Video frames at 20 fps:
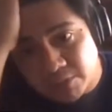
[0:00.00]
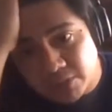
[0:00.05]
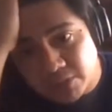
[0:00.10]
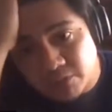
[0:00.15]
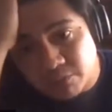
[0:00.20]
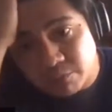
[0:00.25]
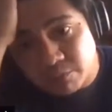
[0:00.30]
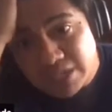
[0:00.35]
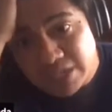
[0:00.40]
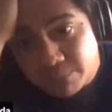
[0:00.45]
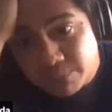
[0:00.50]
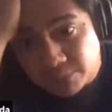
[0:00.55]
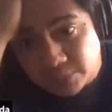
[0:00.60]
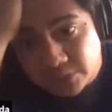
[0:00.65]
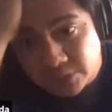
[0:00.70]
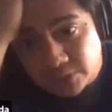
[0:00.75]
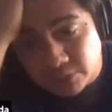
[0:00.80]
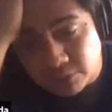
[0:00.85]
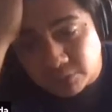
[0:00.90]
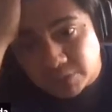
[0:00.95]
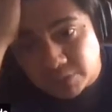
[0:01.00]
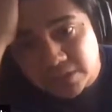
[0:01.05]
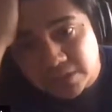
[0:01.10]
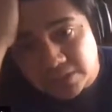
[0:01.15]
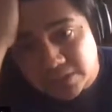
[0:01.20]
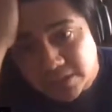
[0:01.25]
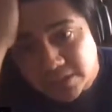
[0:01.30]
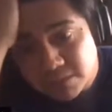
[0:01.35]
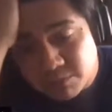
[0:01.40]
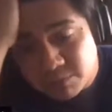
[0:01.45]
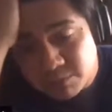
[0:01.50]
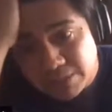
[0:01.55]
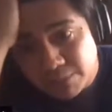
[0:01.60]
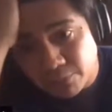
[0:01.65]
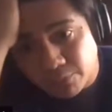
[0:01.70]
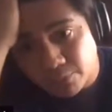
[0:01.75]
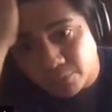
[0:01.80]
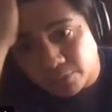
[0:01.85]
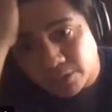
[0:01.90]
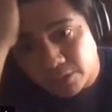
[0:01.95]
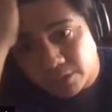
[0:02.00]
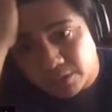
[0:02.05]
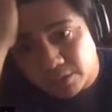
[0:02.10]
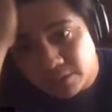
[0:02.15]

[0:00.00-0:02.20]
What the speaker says: a bunch of people too? Because this is people work.